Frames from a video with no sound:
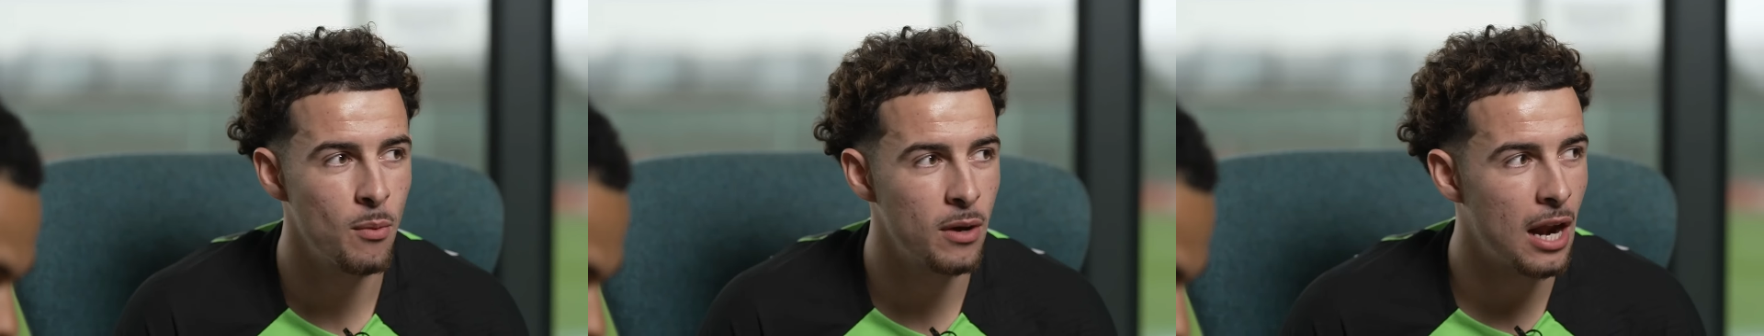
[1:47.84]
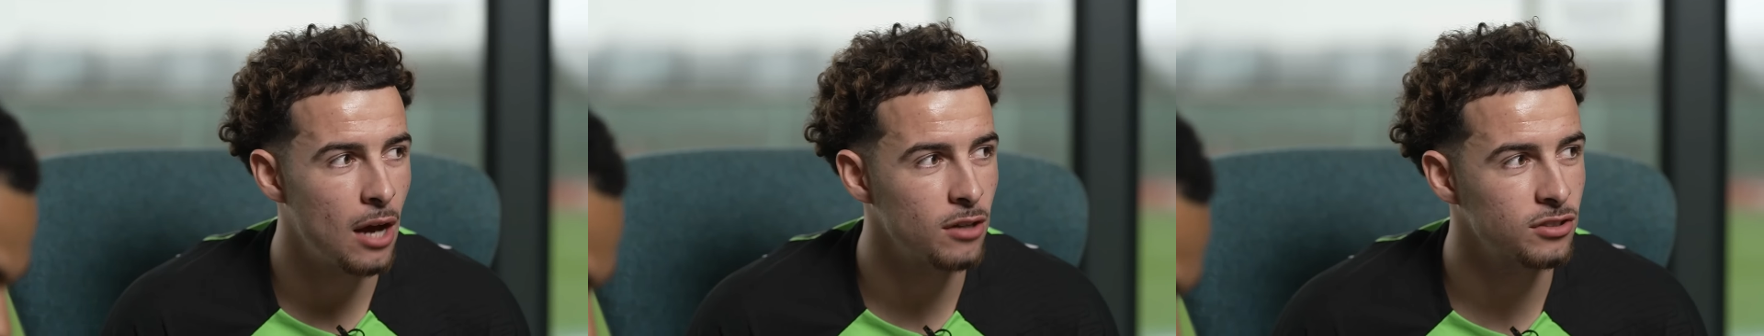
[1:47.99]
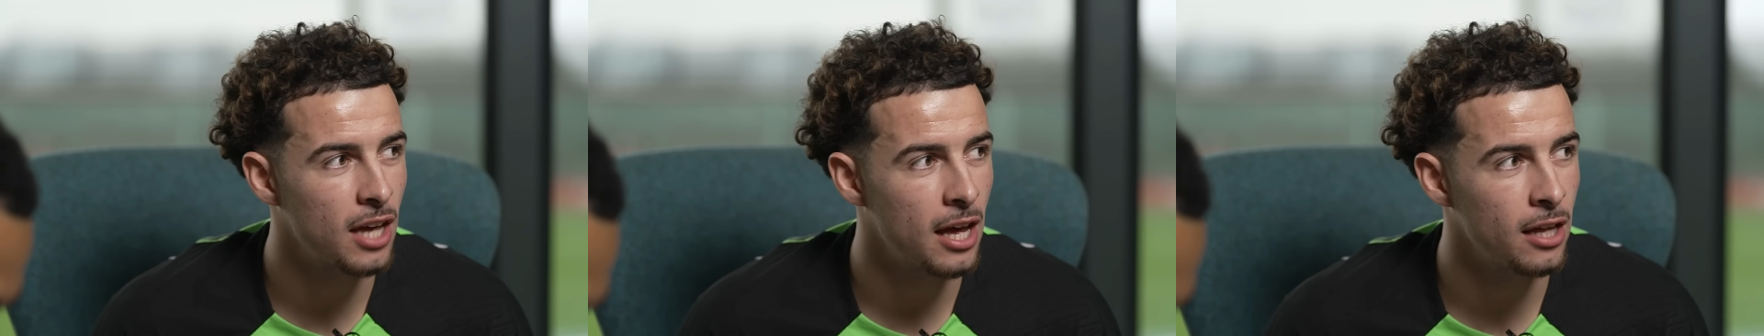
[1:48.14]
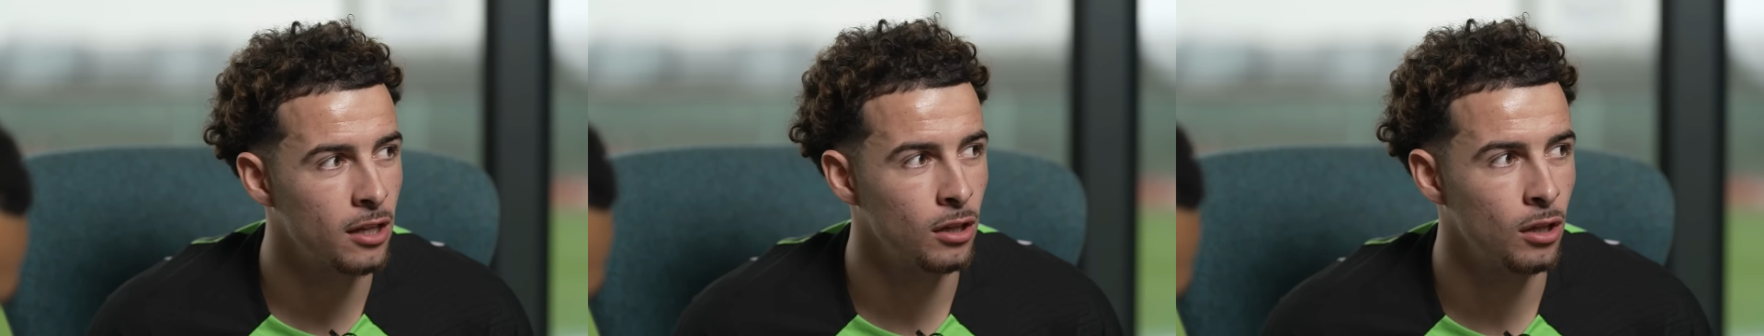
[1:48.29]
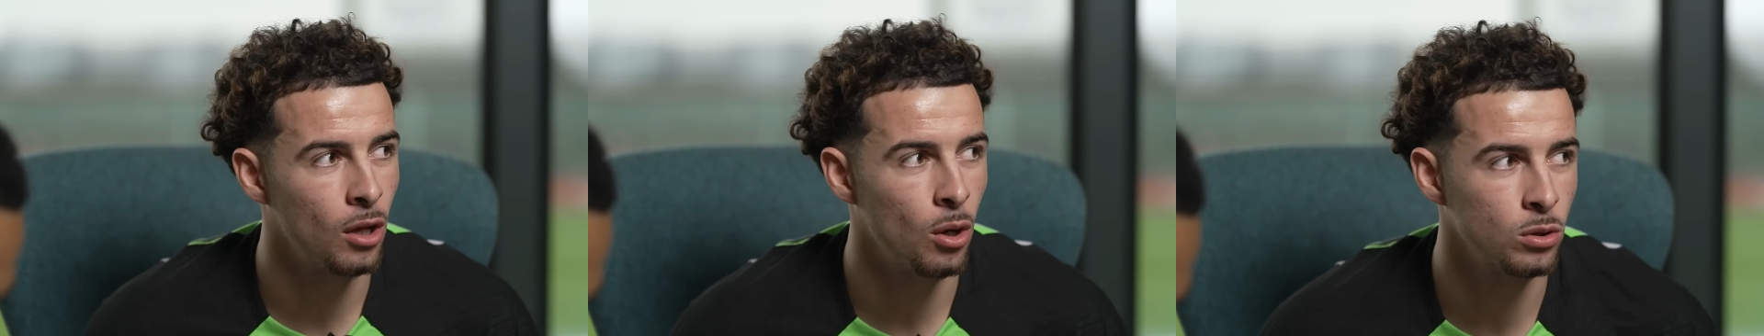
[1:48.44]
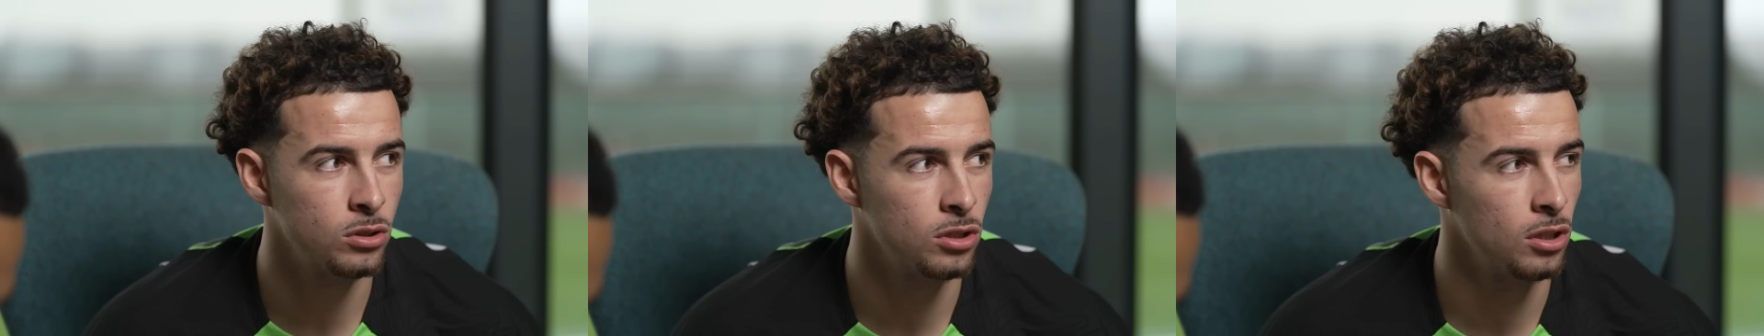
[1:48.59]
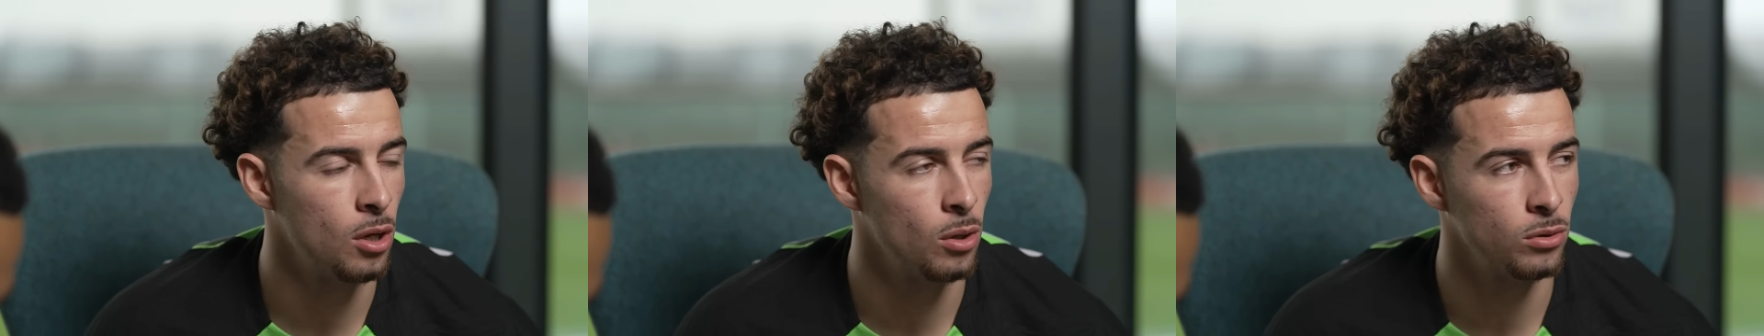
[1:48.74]
where I was getting
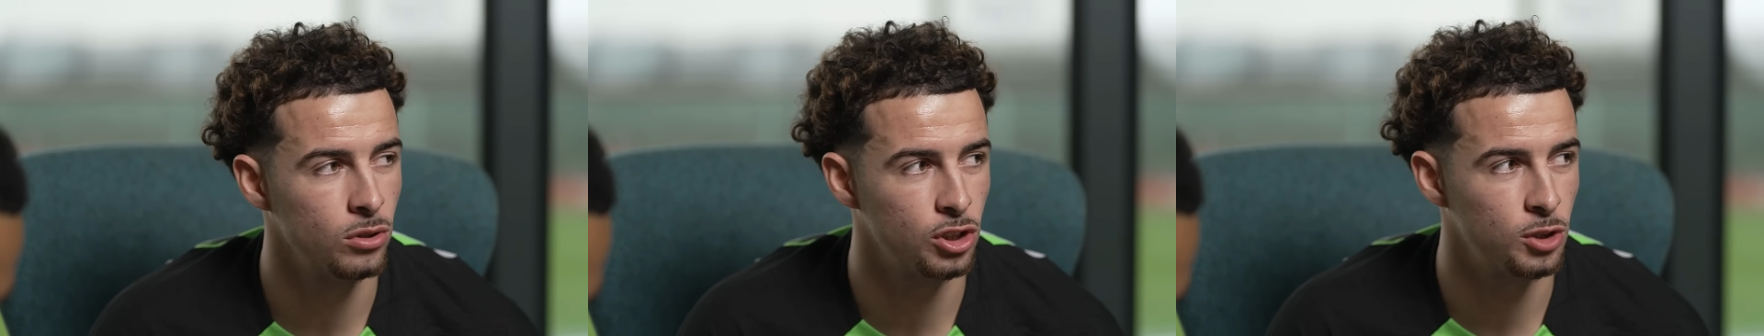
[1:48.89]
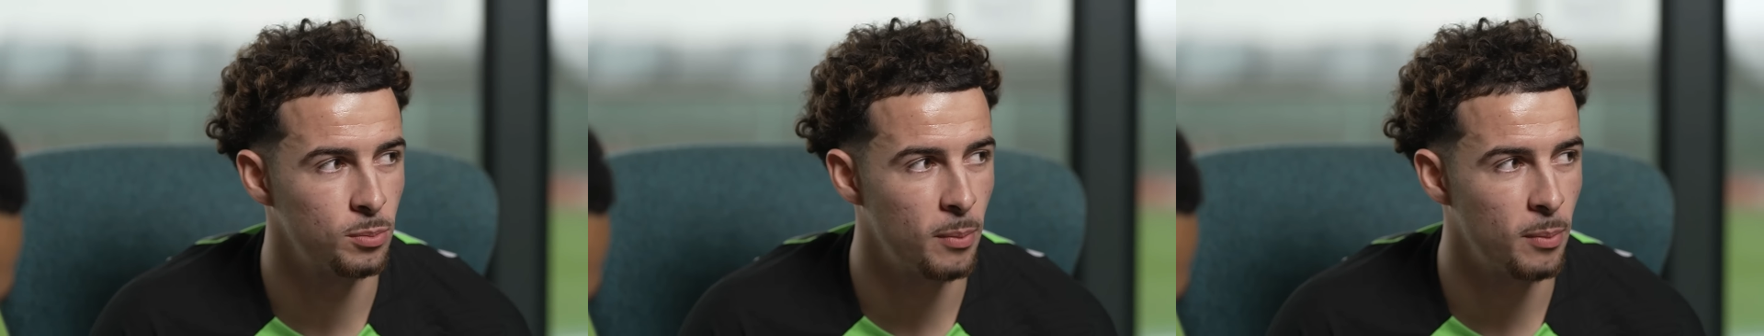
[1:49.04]
loads and loads of